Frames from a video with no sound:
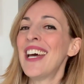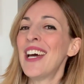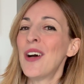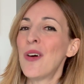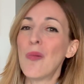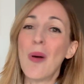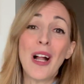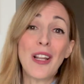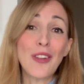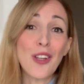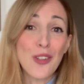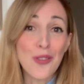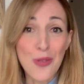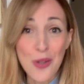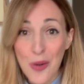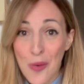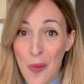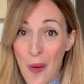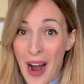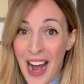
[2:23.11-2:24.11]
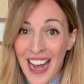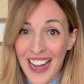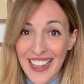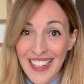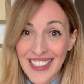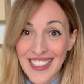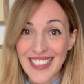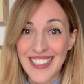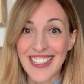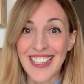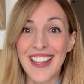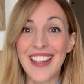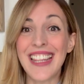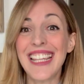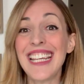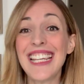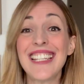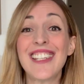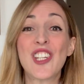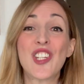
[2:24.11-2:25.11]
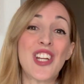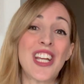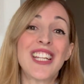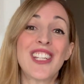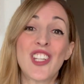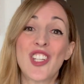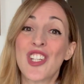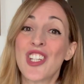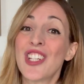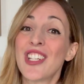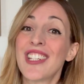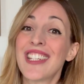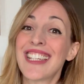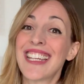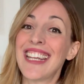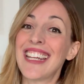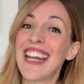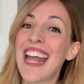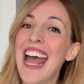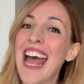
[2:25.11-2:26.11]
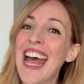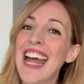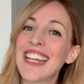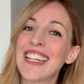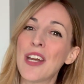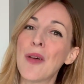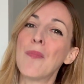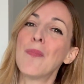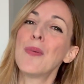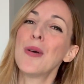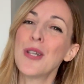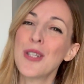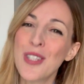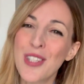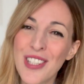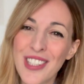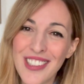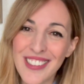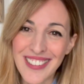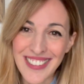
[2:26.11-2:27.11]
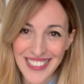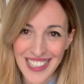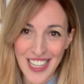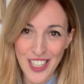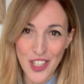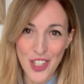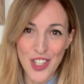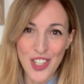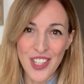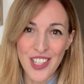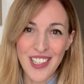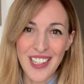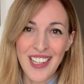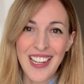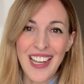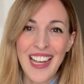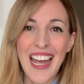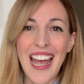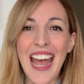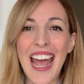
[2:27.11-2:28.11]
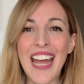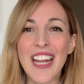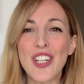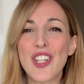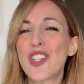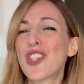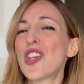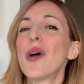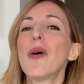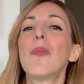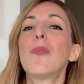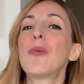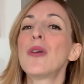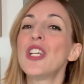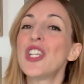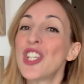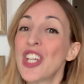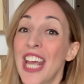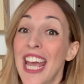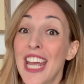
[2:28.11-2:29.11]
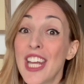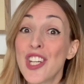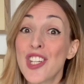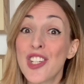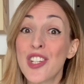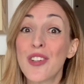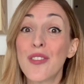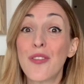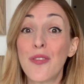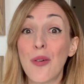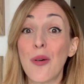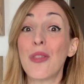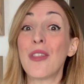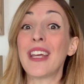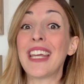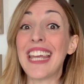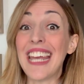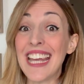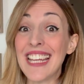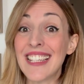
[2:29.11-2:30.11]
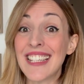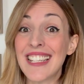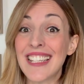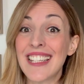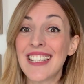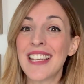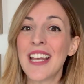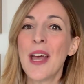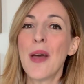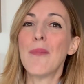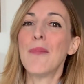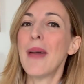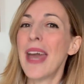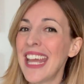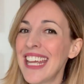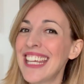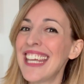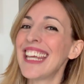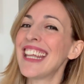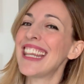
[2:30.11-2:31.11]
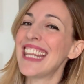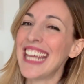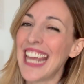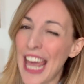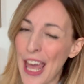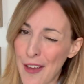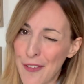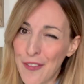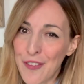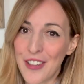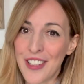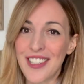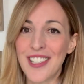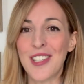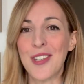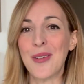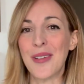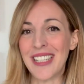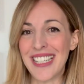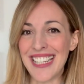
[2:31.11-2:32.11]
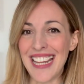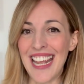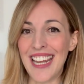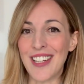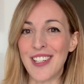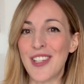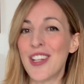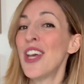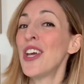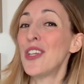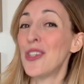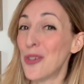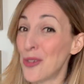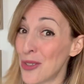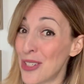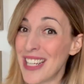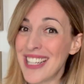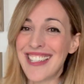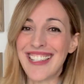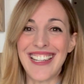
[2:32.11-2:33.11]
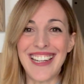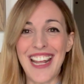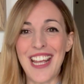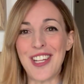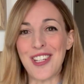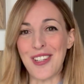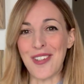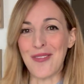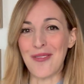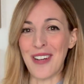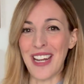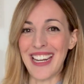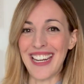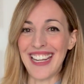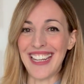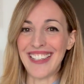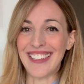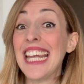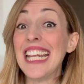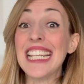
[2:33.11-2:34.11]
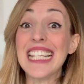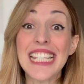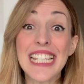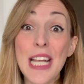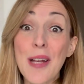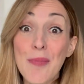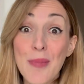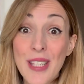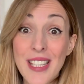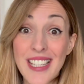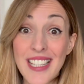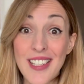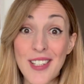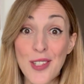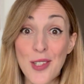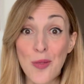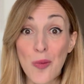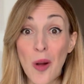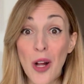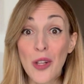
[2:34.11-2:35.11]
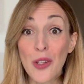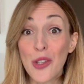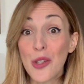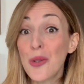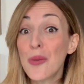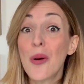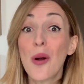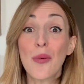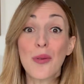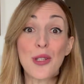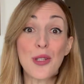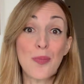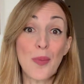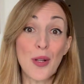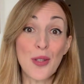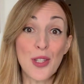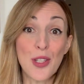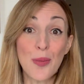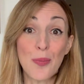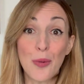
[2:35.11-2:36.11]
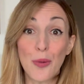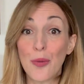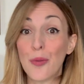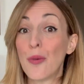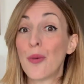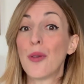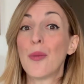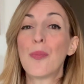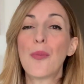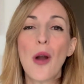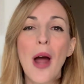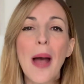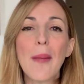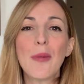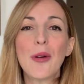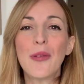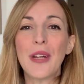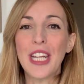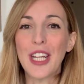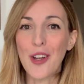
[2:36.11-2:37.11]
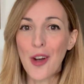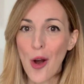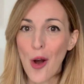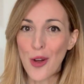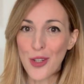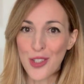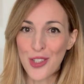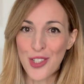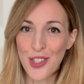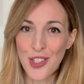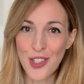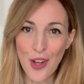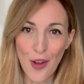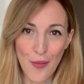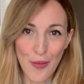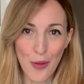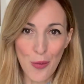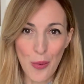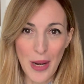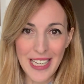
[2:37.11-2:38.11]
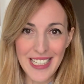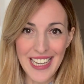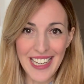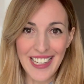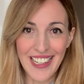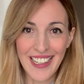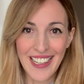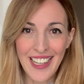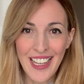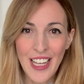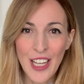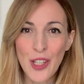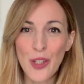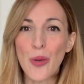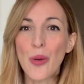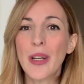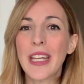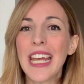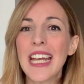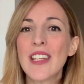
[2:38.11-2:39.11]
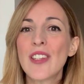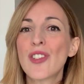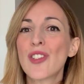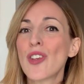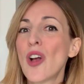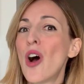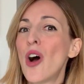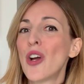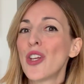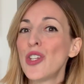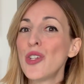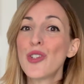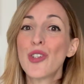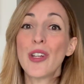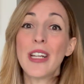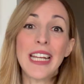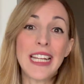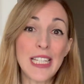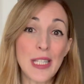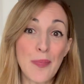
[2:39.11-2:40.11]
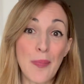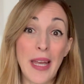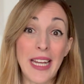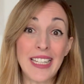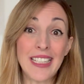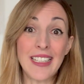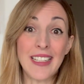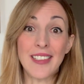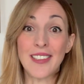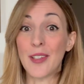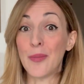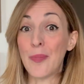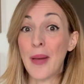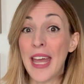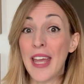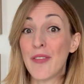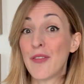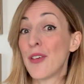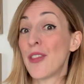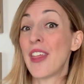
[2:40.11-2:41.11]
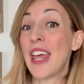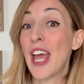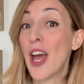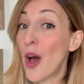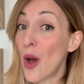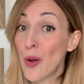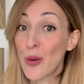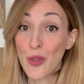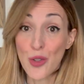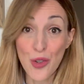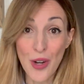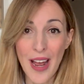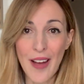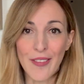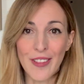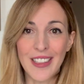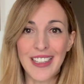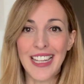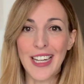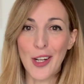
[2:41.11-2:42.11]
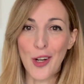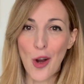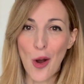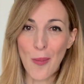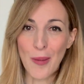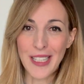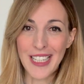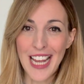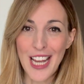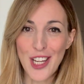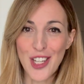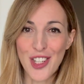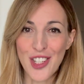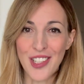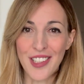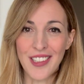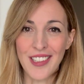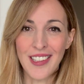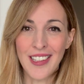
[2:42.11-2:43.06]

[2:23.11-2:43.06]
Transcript: While not required, these gestures can add a personal touch and show appreciation for the guests making the effort to attend your destination wedding. In substance, while you are responsible for the primary costs of the wedding, your guests are usually expected to pay for their own travel and accommodation.